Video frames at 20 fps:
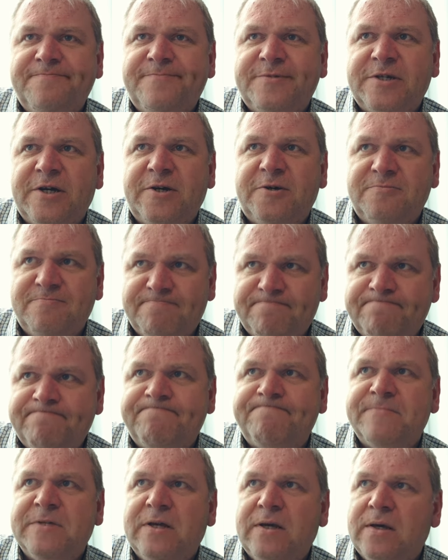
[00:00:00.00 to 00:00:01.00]
So
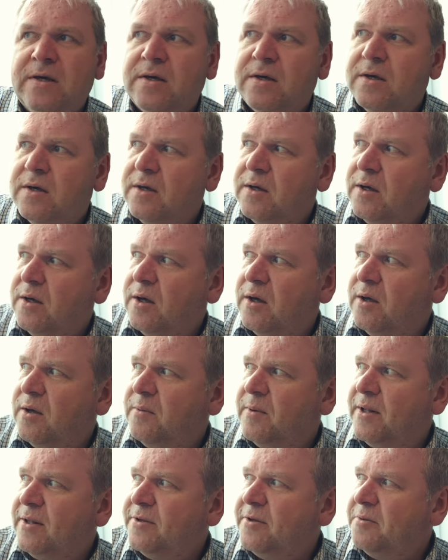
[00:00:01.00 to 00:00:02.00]

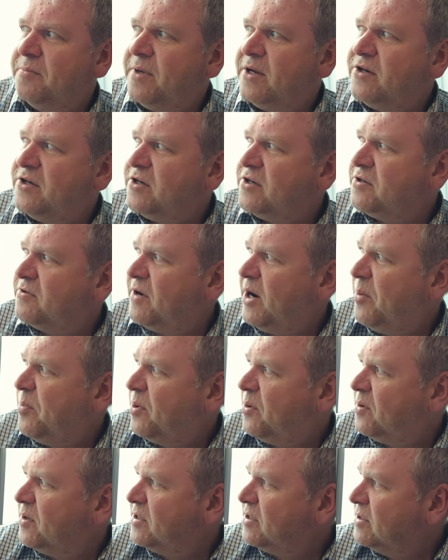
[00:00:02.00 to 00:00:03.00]
well done, Manchester
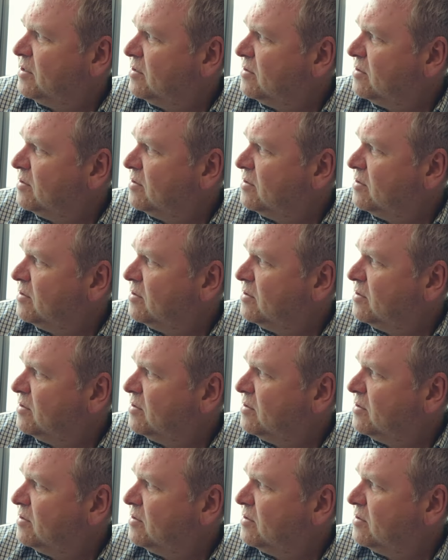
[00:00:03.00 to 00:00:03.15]
Airport,